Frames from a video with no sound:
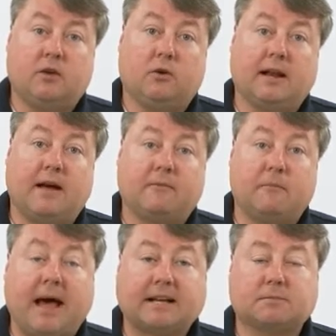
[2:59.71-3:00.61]
you can have a
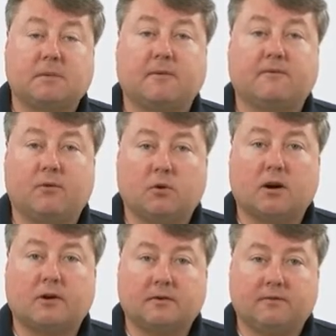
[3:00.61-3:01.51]
maximum of
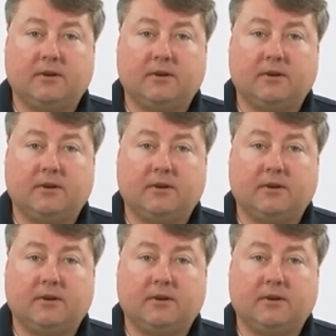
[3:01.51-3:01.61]
400